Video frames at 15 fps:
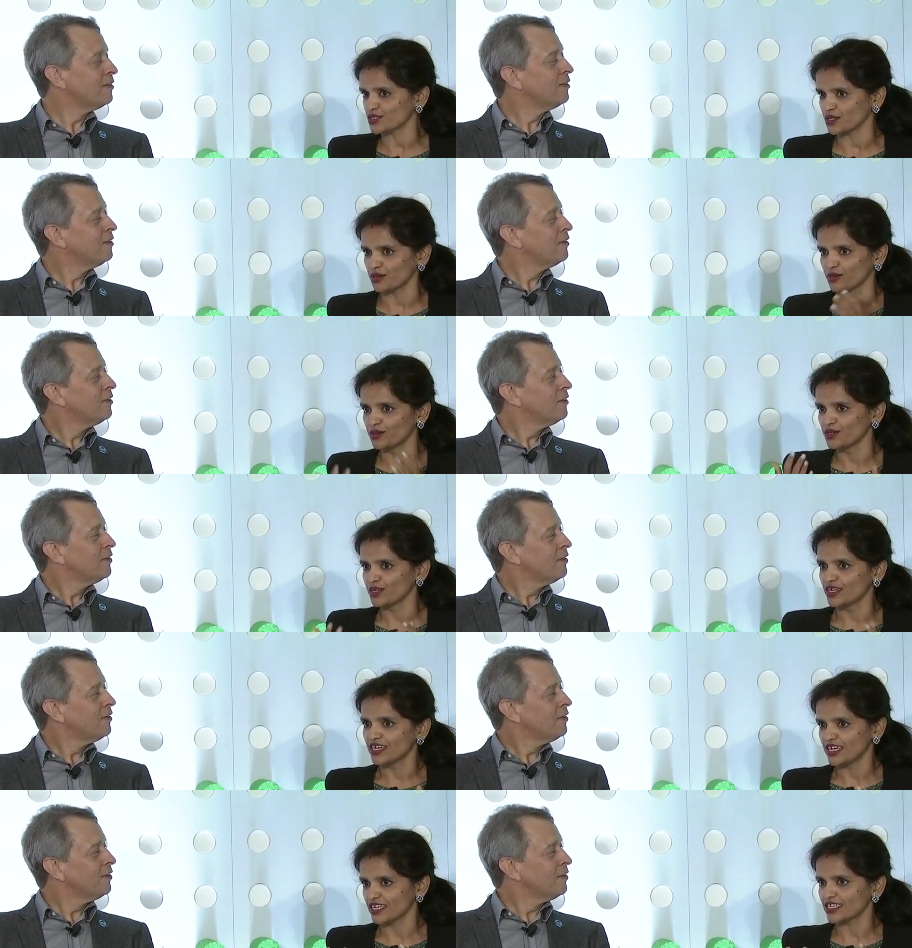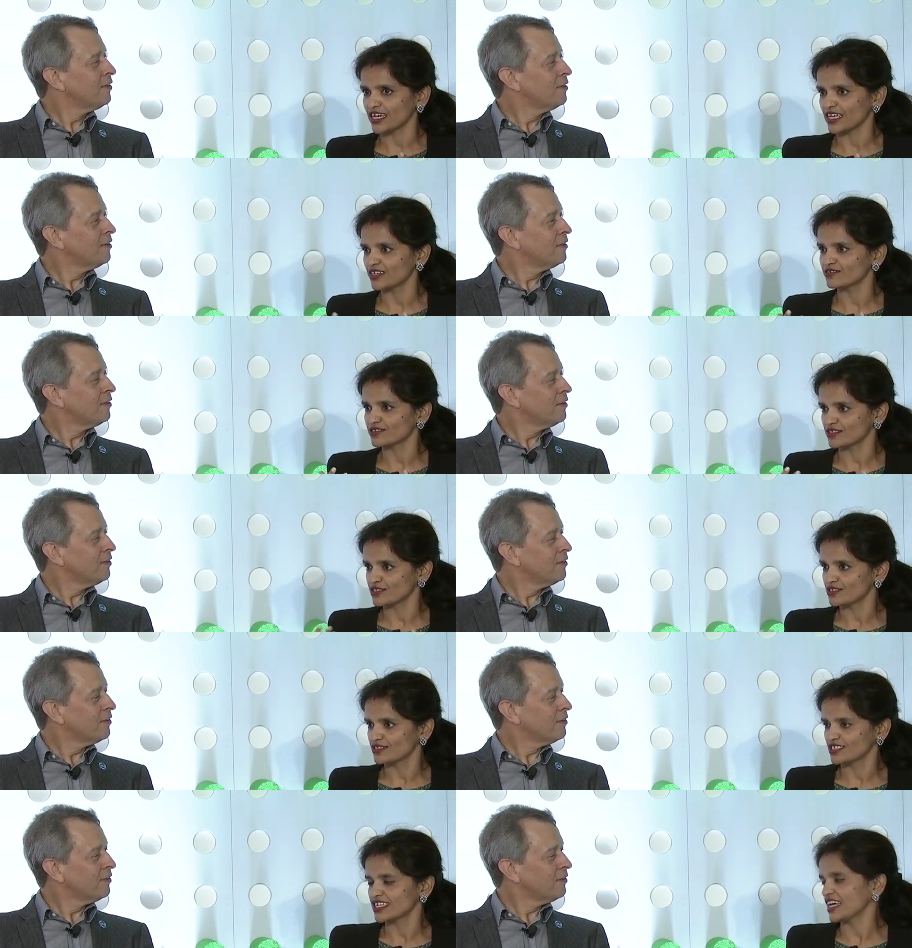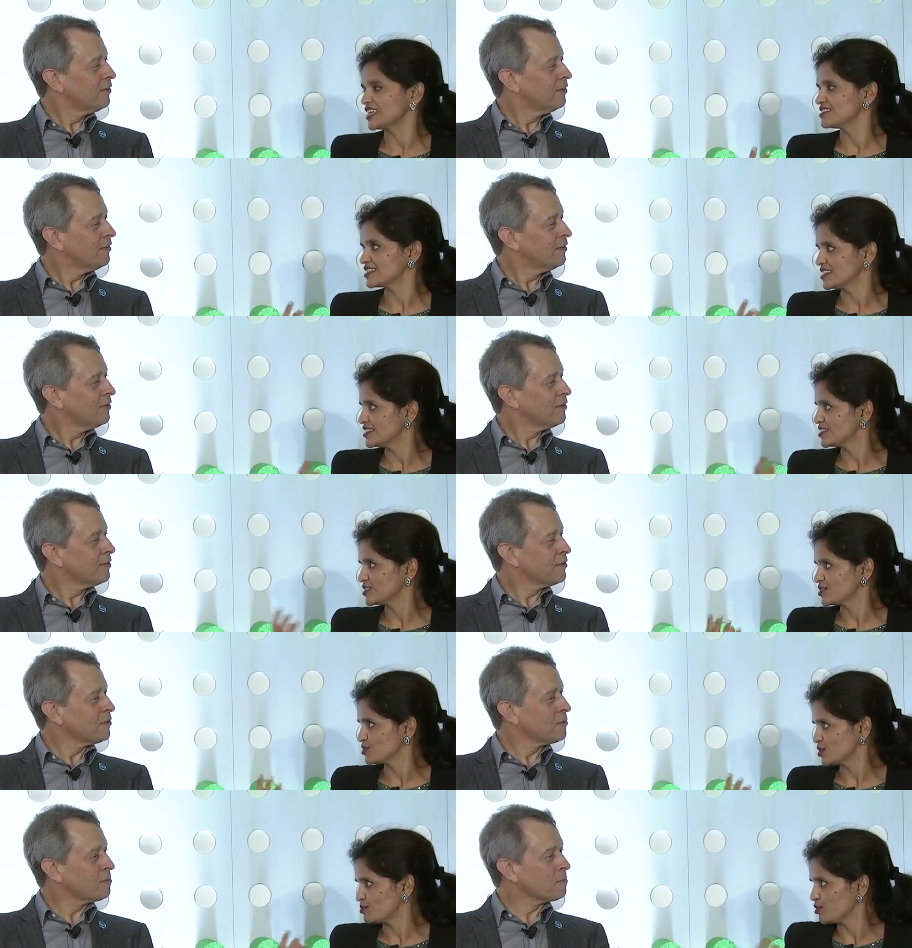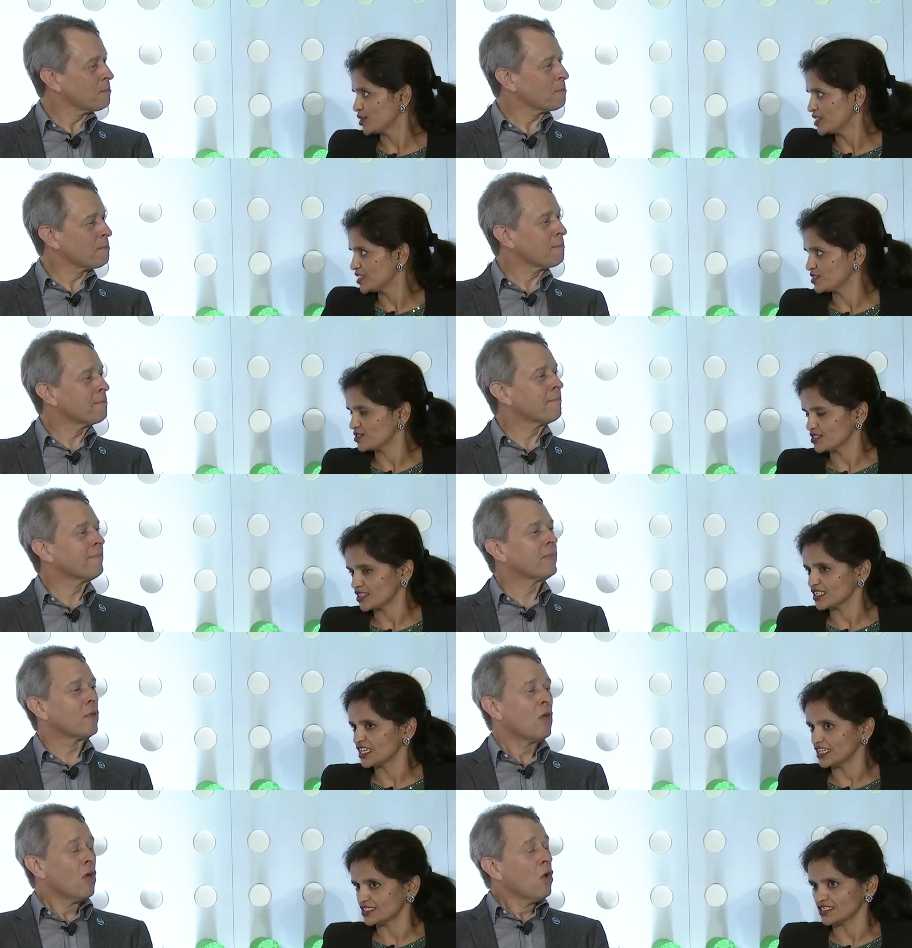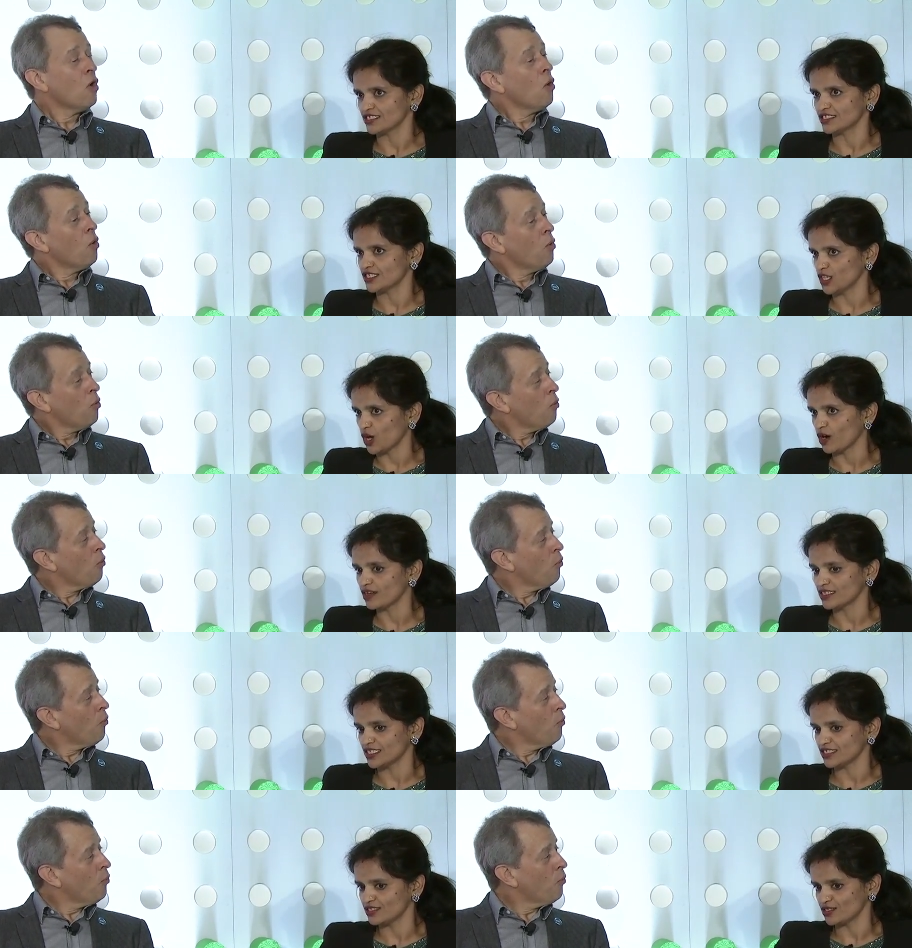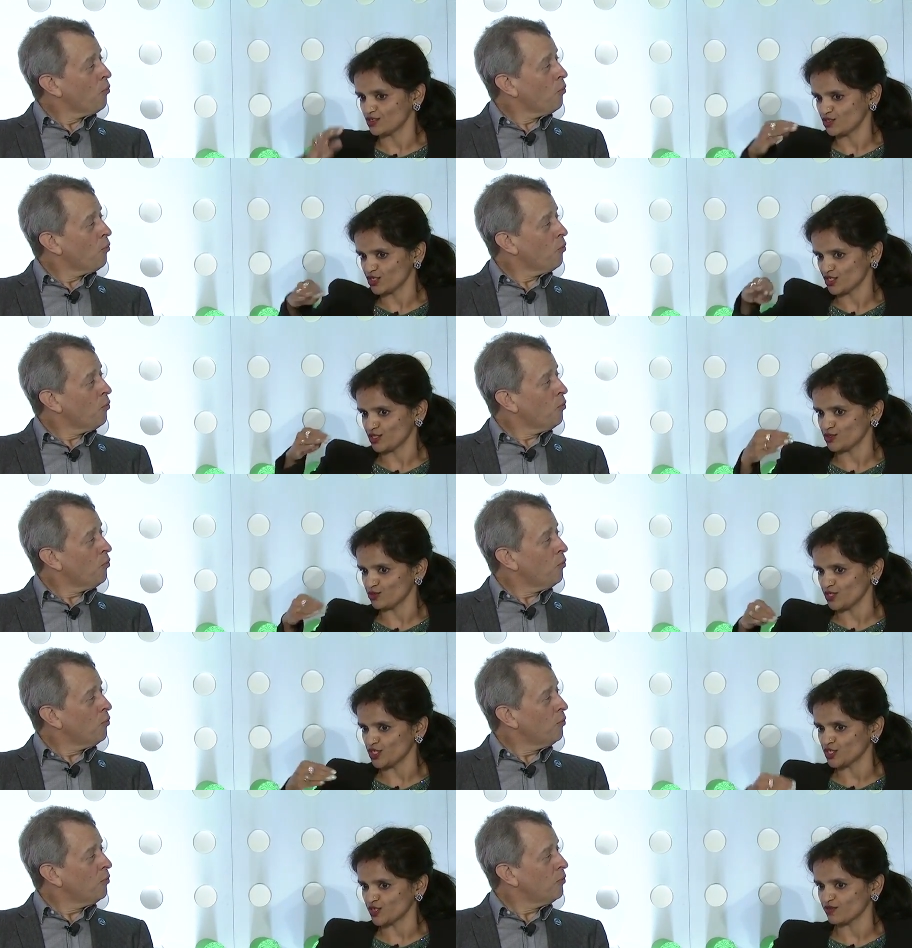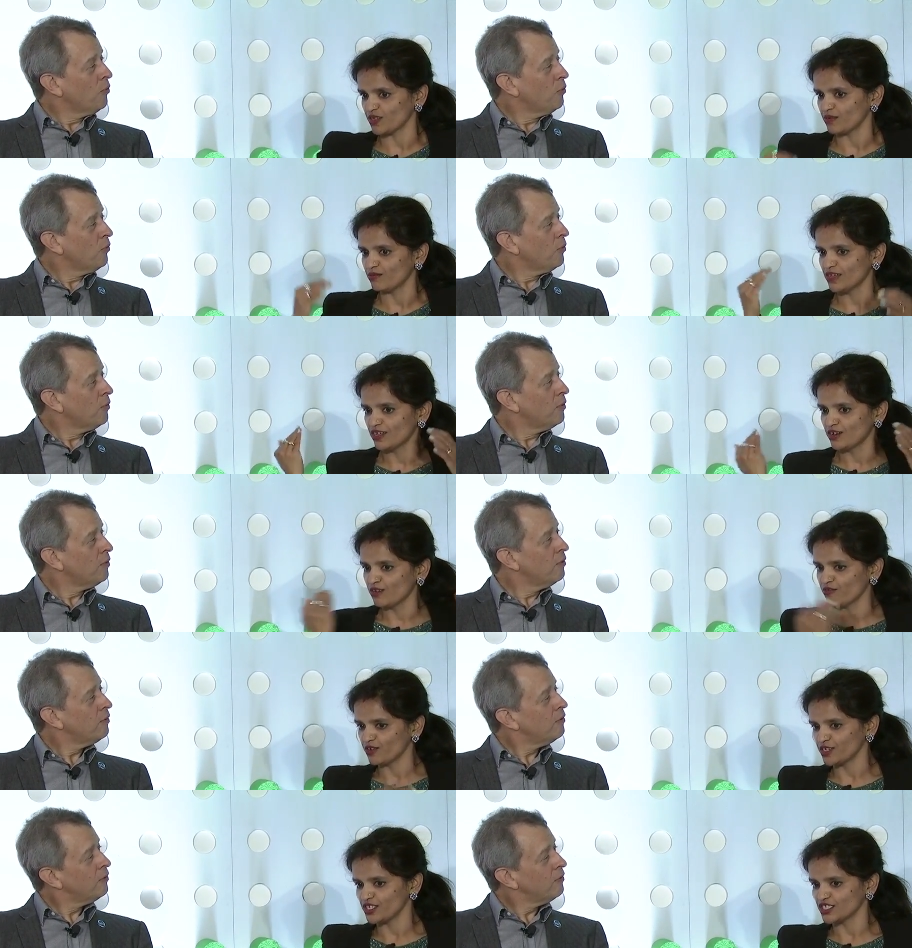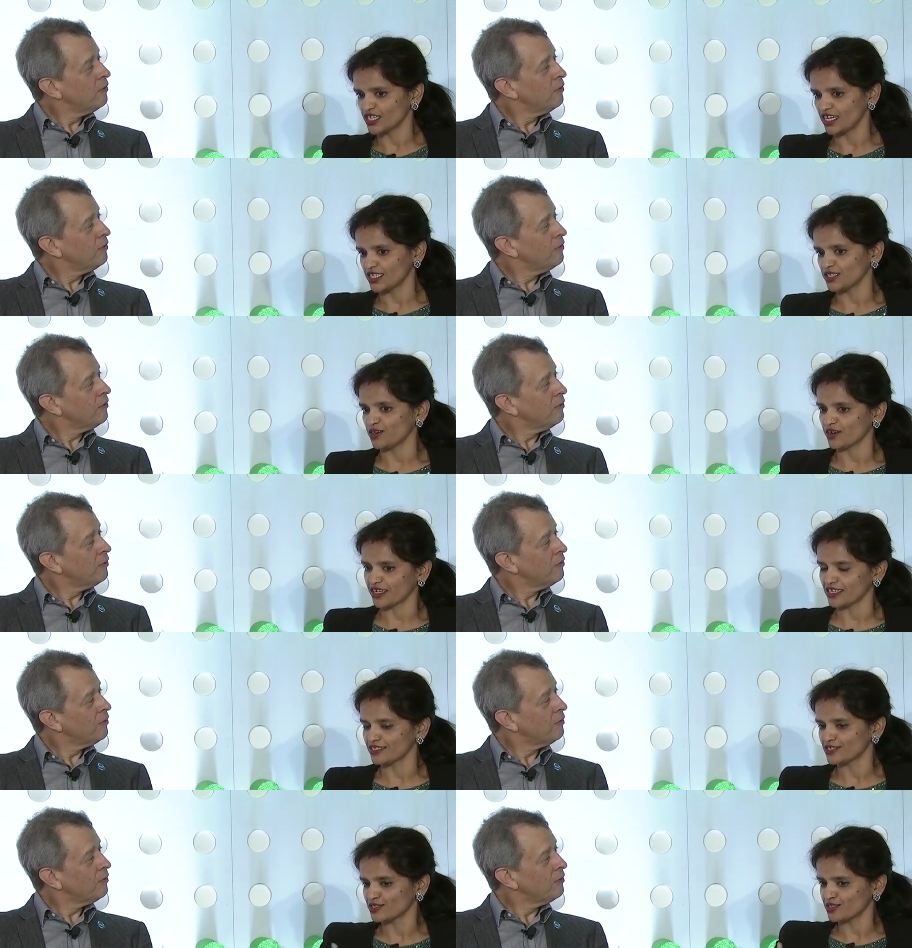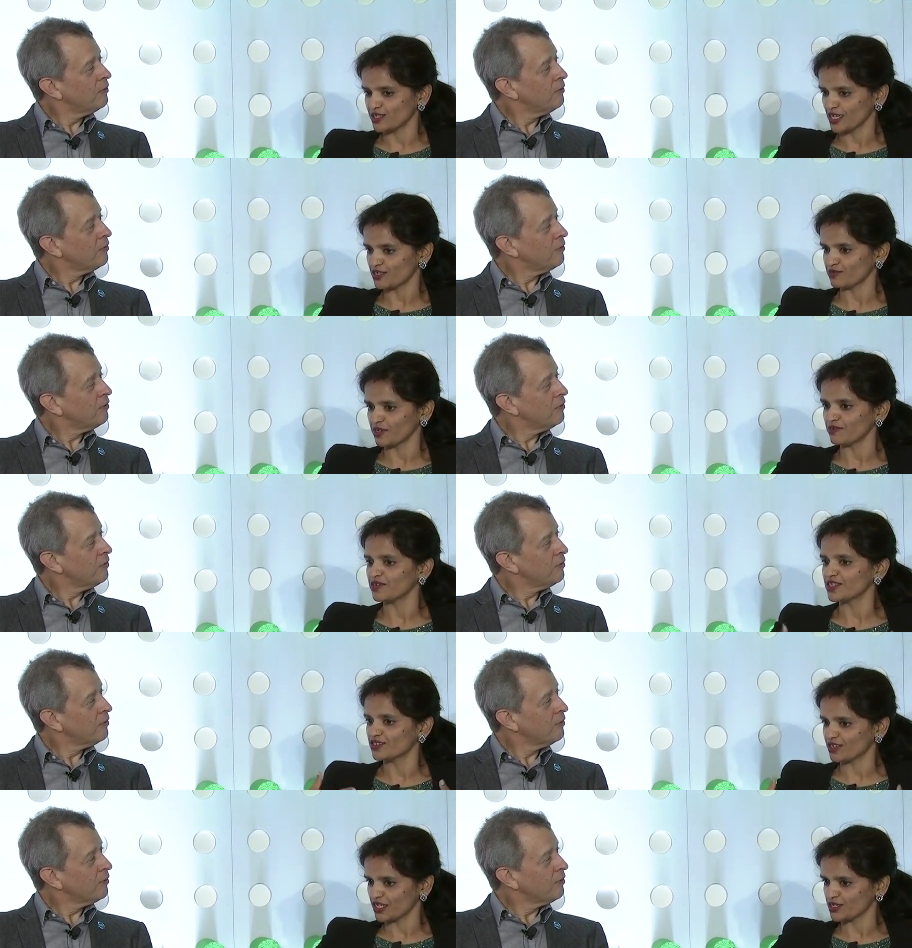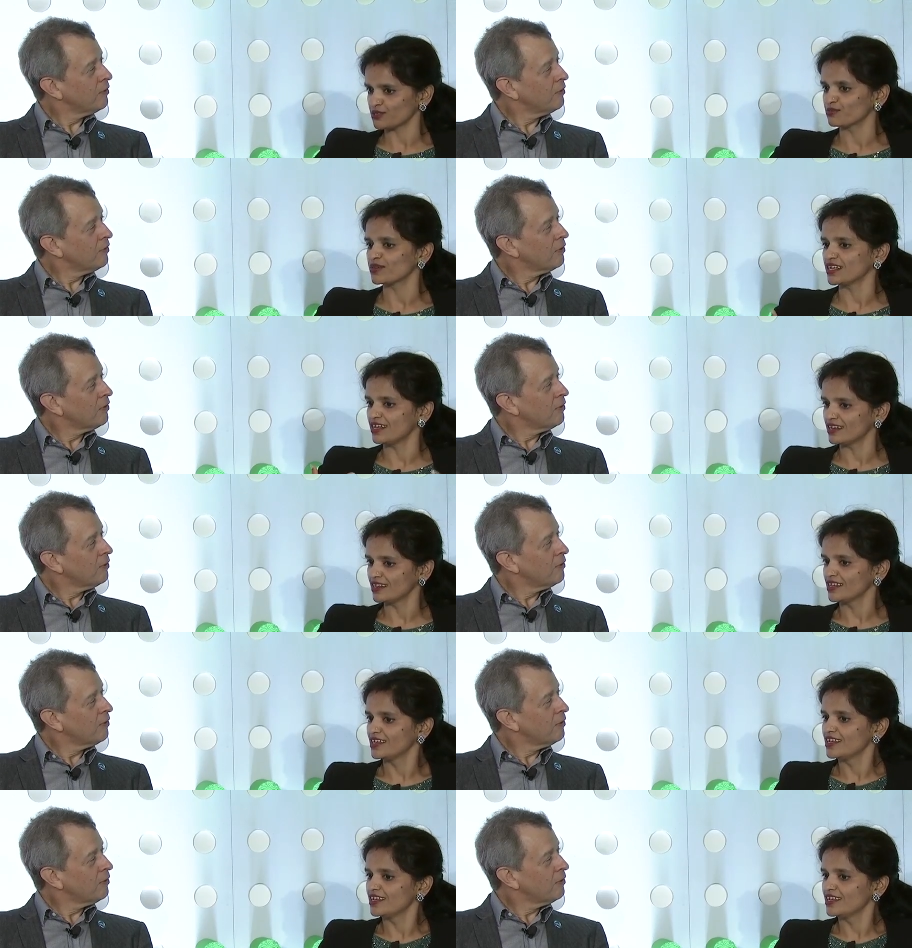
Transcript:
Speaker 1: So it kind of ties in to the point that you said. Yes, it's not easy to just do each of them for each IT organization. That's why we are trying to build